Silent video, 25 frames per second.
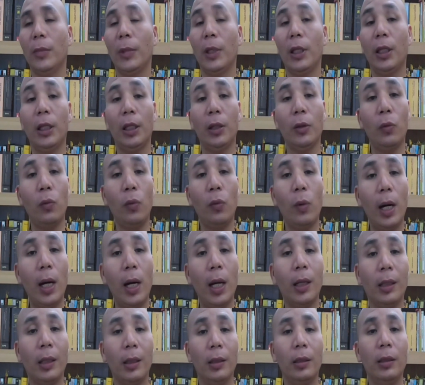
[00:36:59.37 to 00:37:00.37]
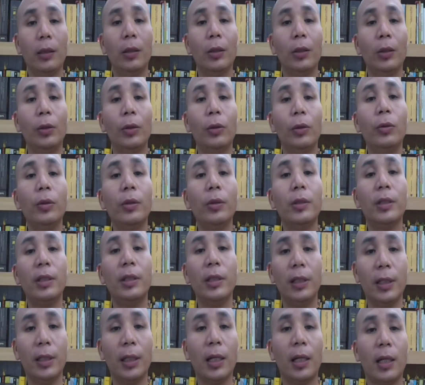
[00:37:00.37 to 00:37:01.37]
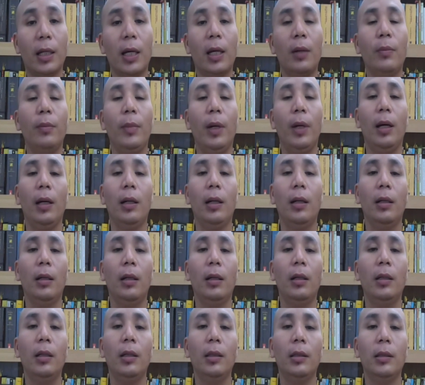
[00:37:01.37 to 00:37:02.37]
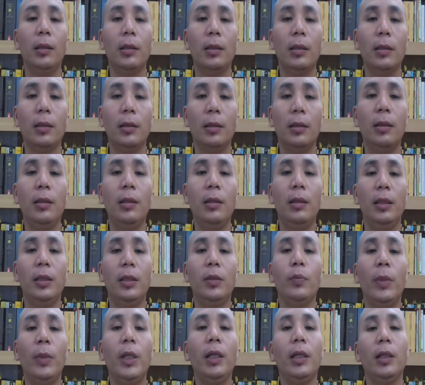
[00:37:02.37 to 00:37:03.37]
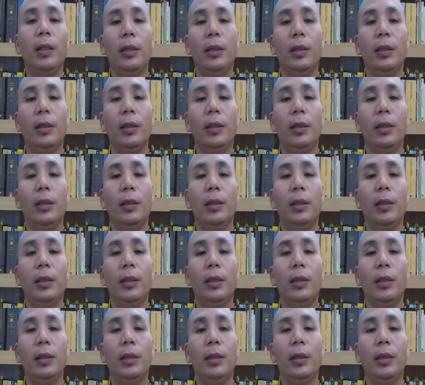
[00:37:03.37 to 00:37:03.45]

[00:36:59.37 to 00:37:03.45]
the one who sees the Dhamma sees me.